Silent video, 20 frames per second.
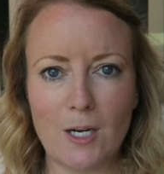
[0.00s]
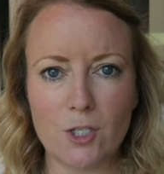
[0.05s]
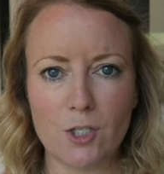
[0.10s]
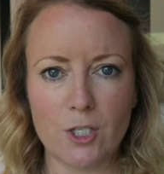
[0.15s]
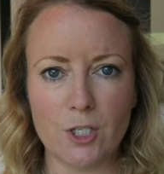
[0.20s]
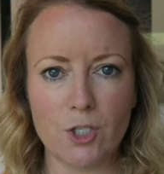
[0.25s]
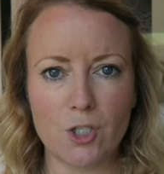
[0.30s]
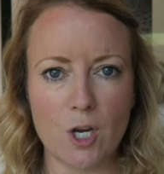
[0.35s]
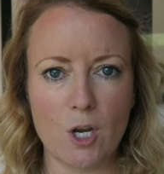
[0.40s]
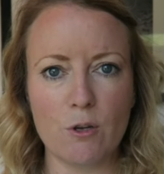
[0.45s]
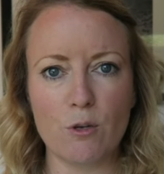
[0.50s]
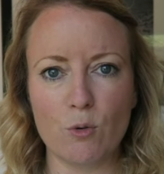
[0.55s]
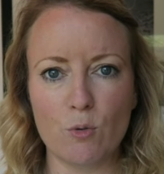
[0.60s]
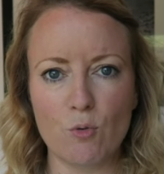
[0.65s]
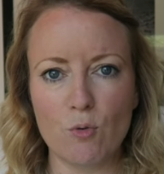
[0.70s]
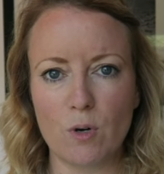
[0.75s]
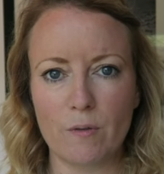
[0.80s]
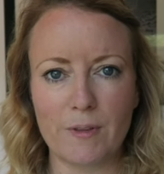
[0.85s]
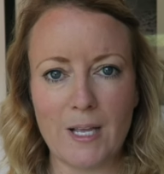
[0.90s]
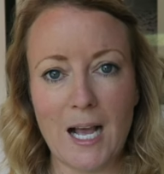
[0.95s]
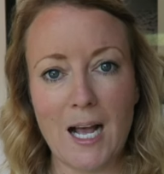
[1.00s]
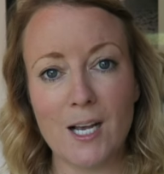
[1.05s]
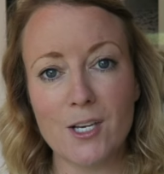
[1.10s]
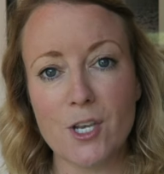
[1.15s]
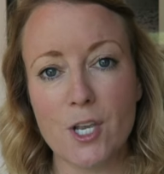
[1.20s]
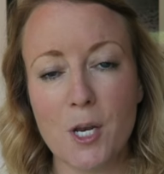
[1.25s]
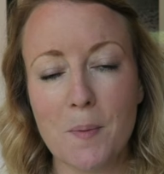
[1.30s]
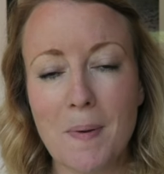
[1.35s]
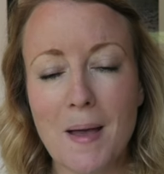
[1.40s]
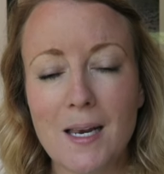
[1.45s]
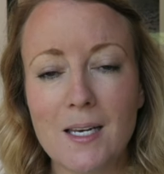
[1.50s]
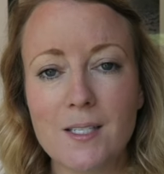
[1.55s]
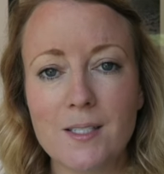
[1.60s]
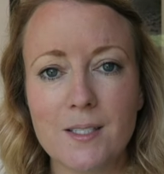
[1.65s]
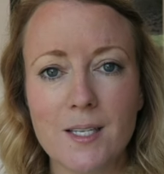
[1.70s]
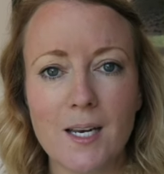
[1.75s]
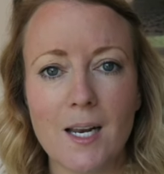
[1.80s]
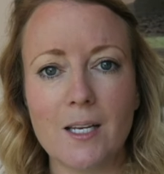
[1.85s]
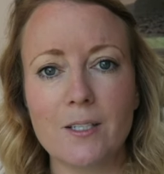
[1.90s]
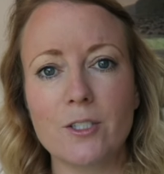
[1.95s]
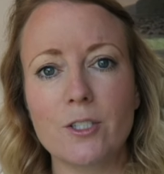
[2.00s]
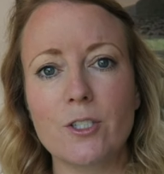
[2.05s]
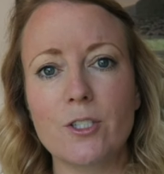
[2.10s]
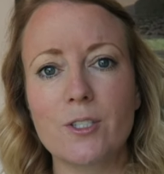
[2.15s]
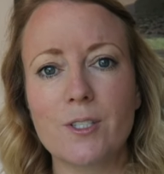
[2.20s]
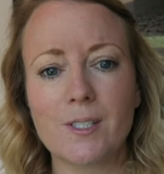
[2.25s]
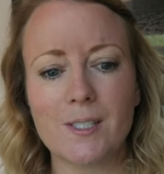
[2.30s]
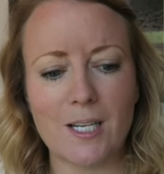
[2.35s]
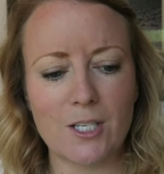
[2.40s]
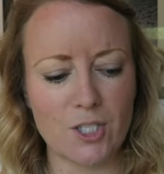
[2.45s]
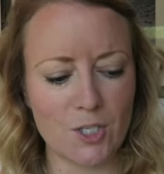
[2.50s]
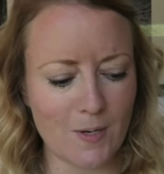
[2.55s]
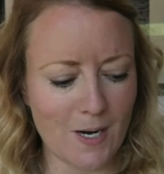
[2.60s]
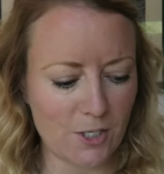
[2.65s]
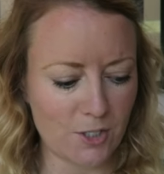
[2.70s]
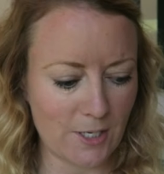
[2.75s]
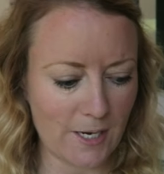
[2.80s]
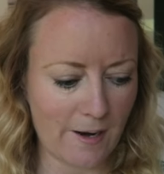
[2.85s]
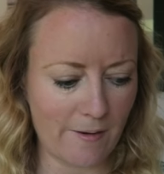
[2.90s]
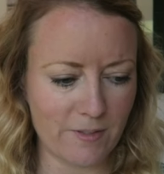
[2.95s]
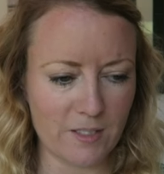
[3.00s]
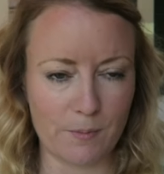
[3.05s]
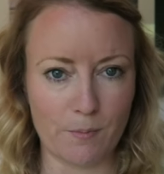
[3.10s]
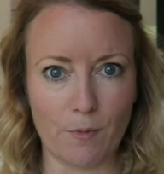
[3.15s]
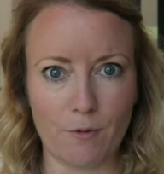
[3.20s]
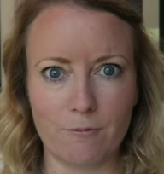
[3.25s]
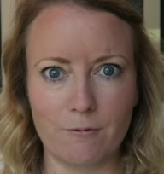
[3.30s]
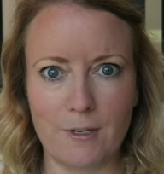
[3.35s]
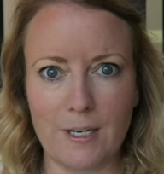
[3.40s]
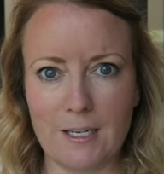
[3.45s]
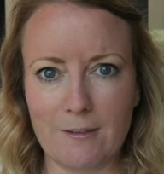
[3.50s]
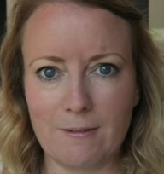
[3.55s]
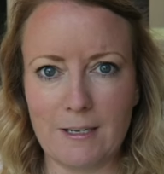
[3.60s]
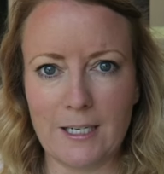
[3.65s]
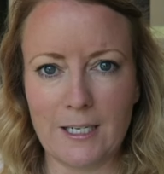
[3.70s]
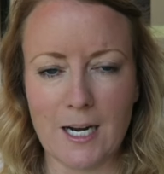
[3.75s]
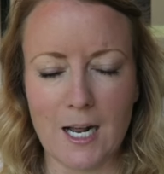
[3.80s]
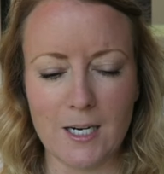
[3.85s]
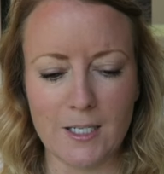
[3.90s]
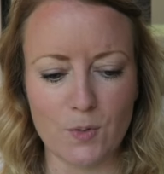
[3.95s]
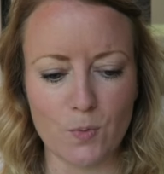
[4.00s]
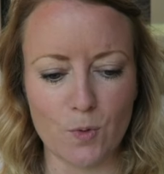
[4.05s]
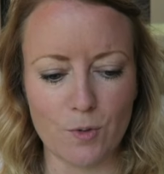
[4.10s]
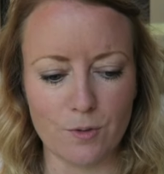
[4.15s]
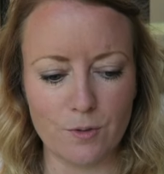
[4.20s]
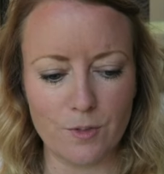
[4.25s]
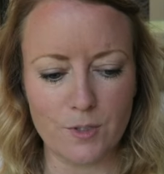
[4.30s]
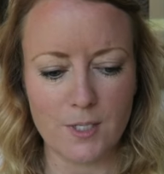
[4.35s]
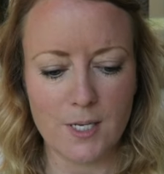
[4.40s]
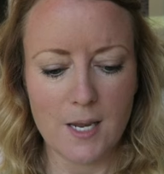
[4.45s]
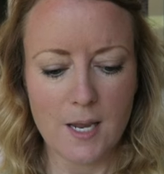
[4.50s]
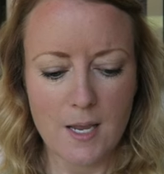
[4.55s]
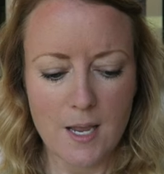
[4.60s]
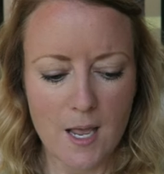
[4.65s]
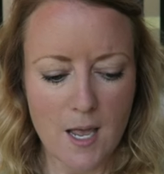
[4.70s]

actually show you all of the eyeshadow palettes that I use because I do actually have some really, really nice ones.